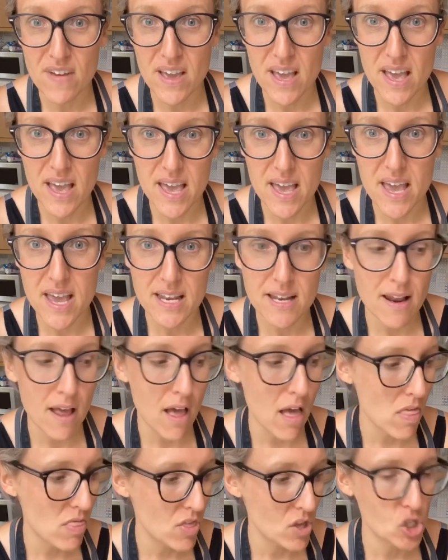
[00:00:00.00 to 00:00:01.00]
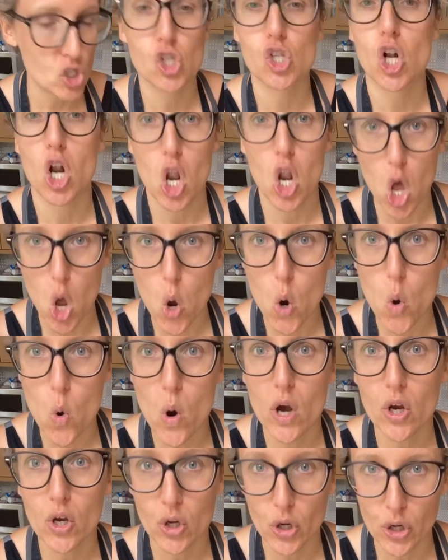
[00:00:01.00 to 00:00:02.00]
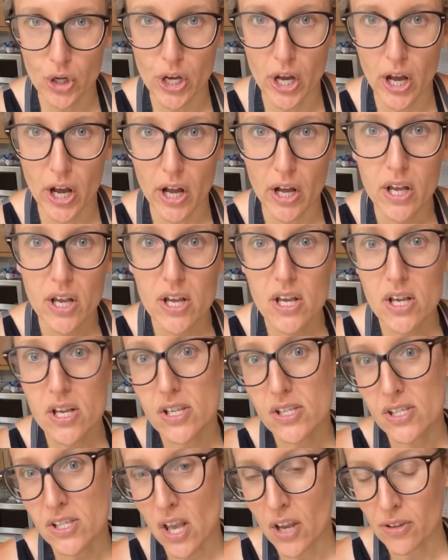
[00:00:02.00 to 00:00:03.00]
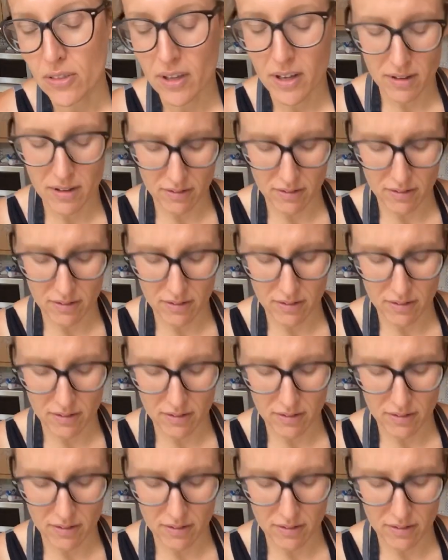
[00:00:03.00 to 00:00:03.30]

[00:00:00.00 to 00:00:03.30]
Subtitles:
in the slow cooker so that,